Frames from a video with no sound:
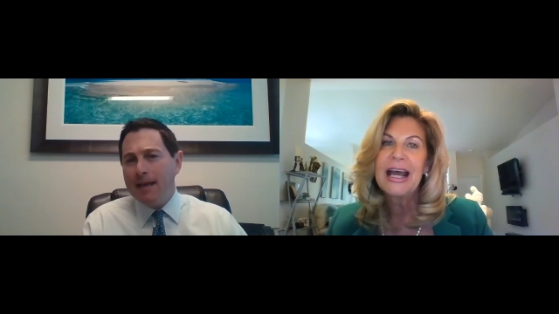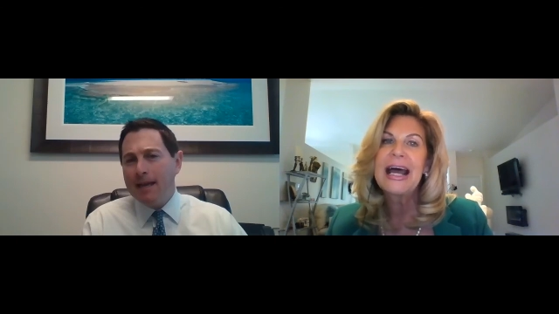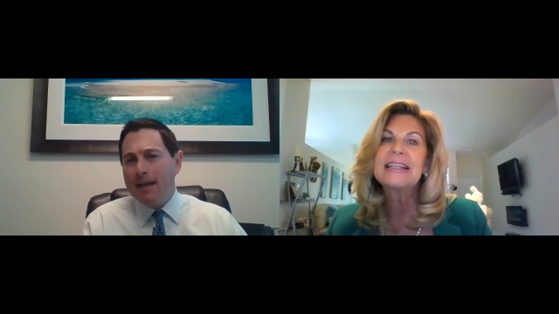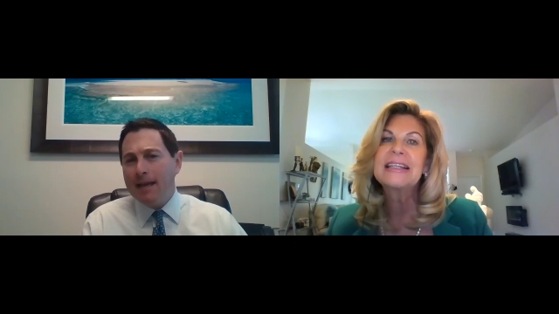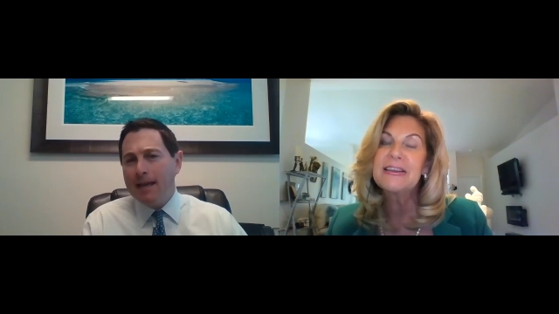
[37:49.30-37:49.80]

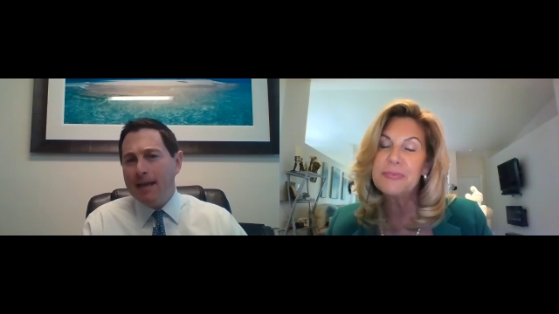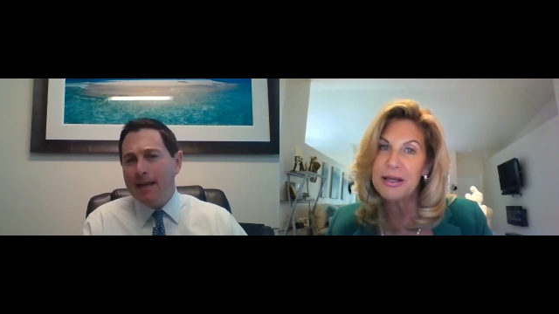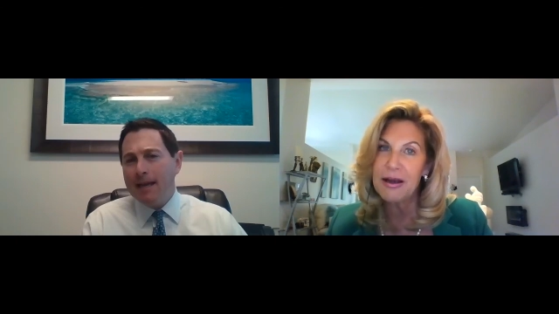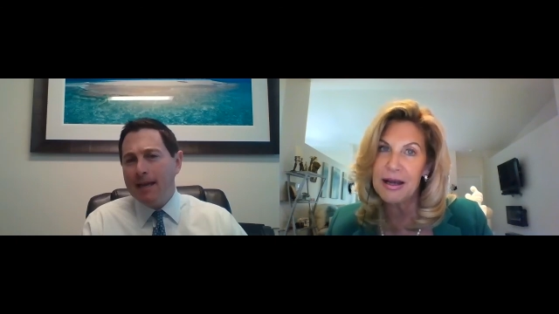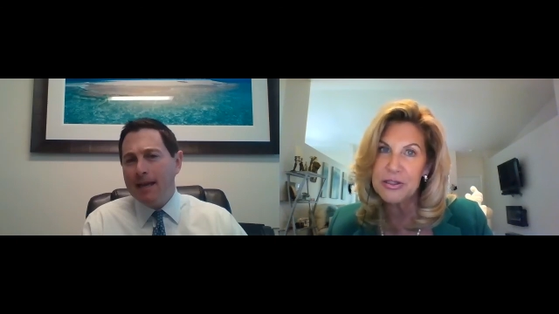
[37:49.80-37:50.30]
Speaker 1: and Live
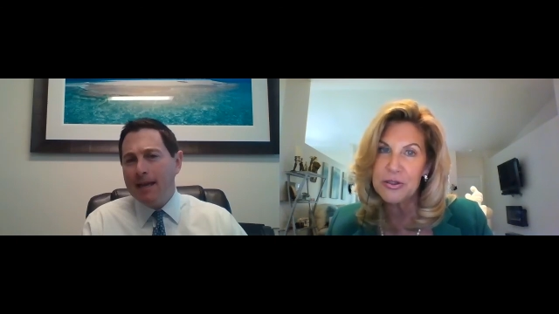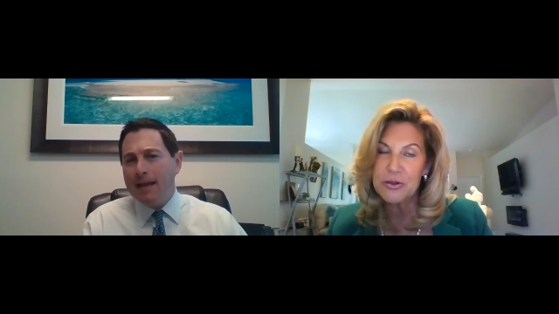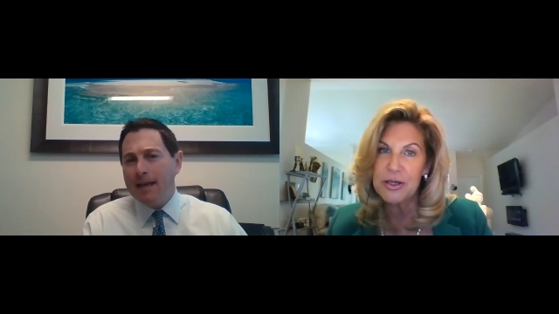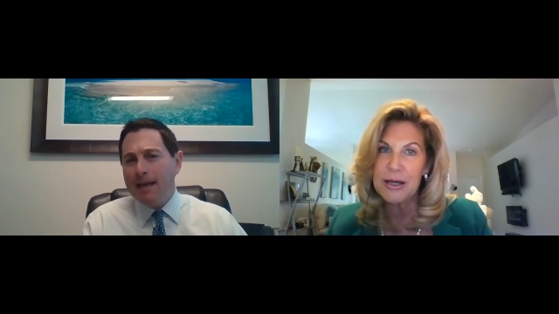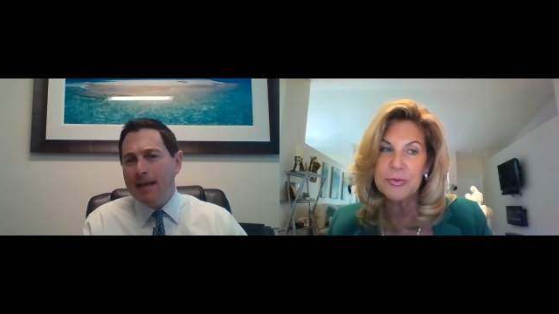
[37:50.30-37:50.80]
Beyond Your
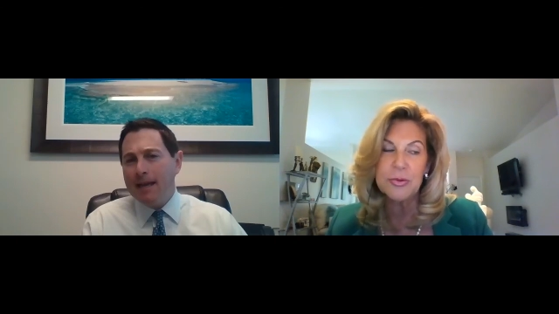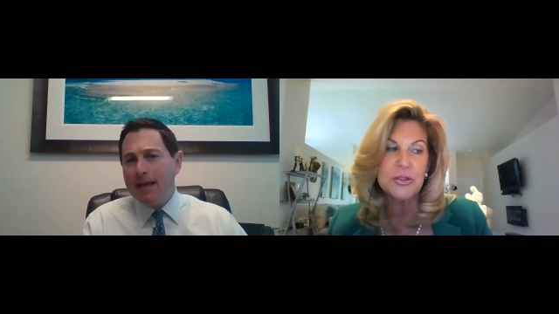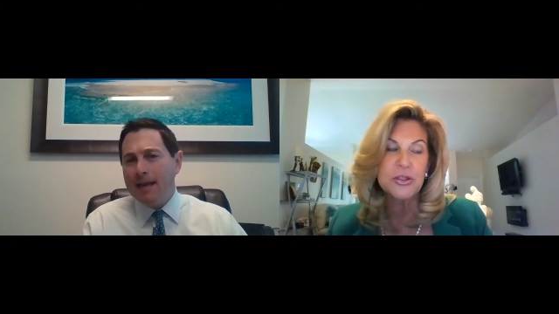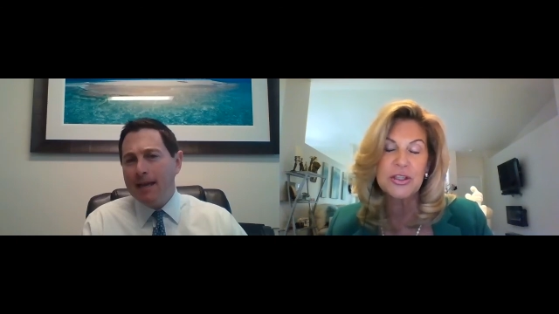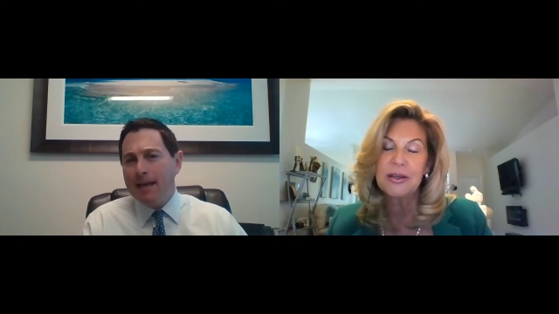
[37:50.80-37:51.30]
Dreams,
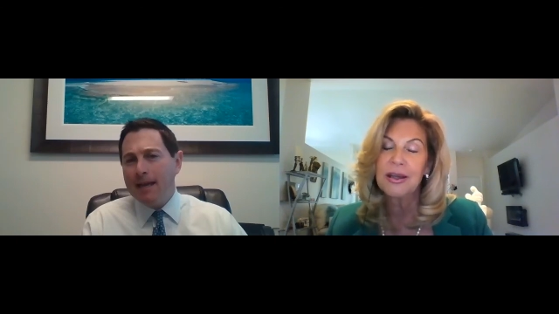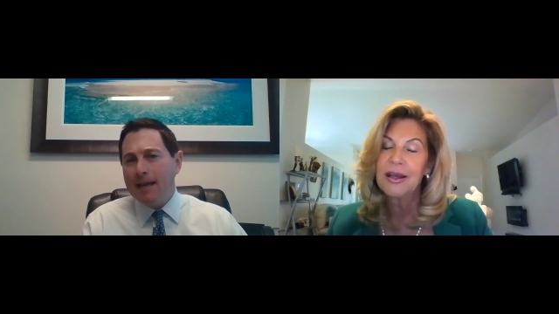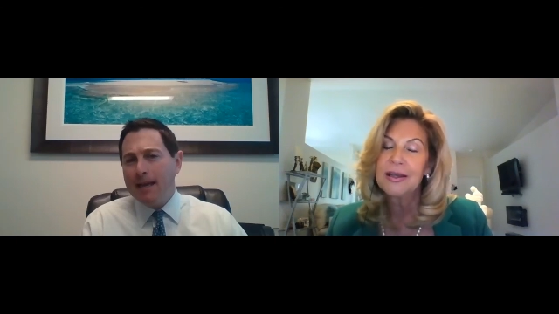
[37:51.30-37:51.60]
which